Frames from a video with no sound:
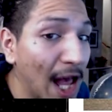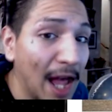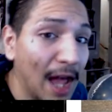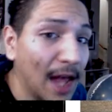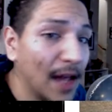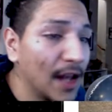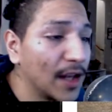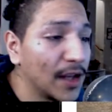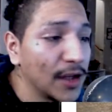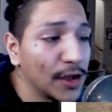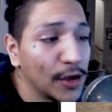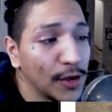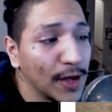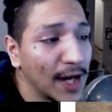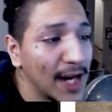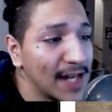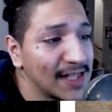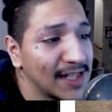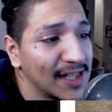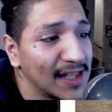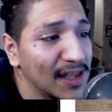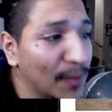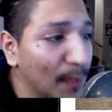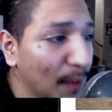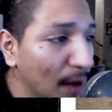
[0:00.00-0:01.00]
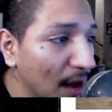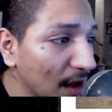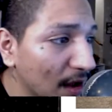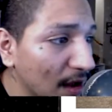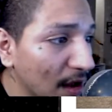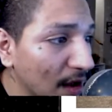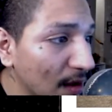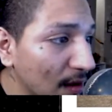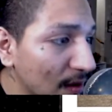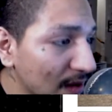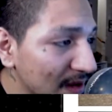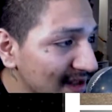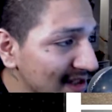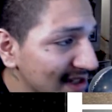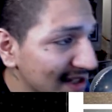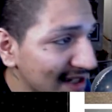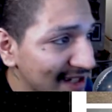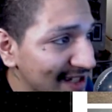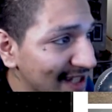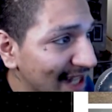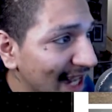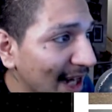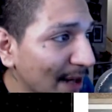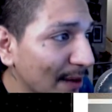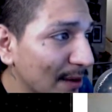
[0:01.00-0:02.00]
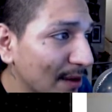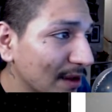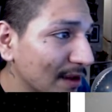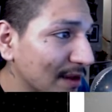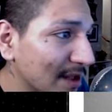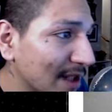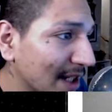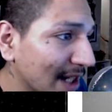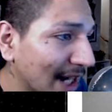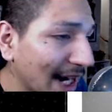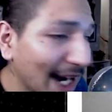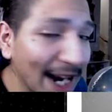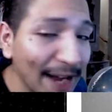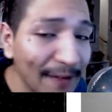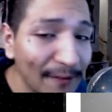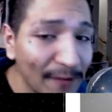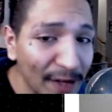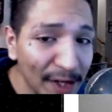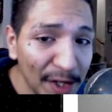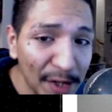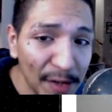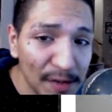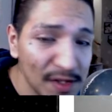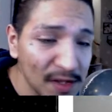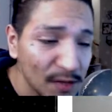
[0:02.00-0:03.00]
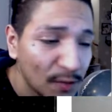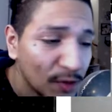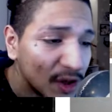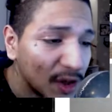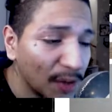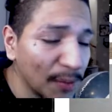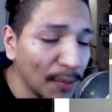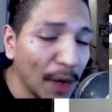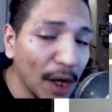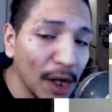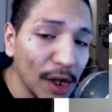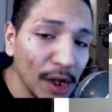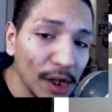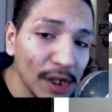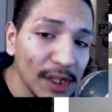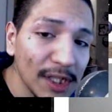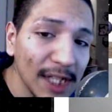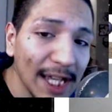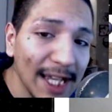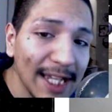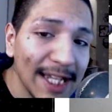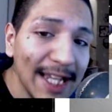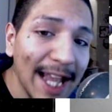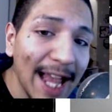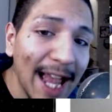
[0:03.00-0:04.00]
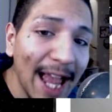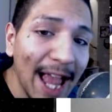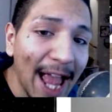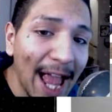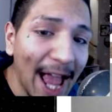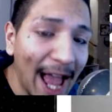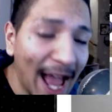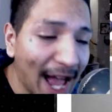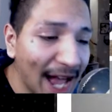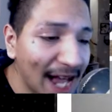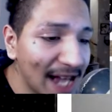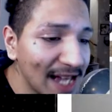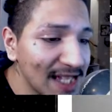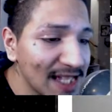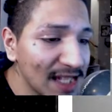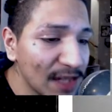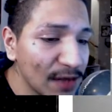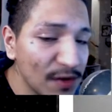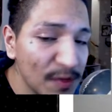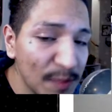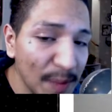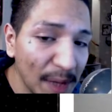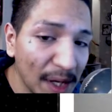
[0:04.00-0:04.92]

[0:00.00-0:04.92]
you guys let the mall go. This is exactly what it looked like. I got videos of what the mall looked like as it was being